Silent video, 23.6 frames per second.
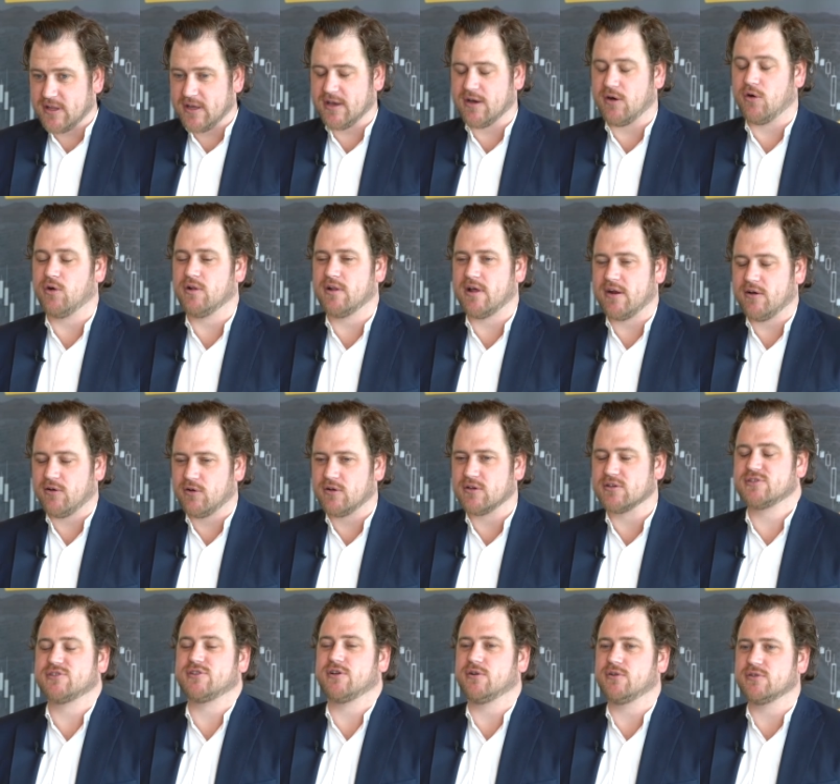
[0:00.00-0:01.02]
a whole lot of
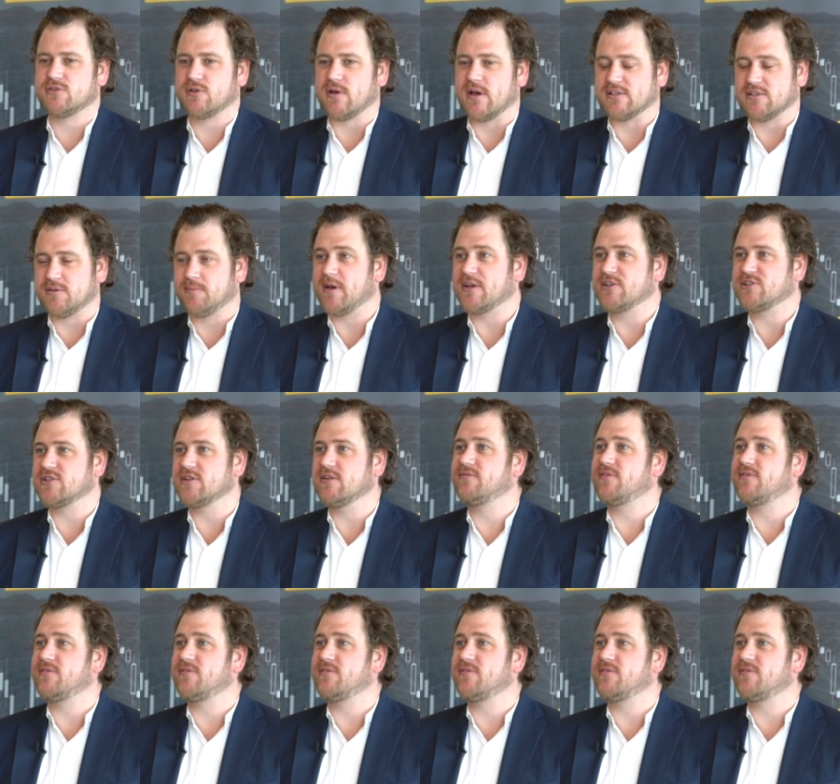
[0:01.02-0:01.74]
holes. So as you mentioned,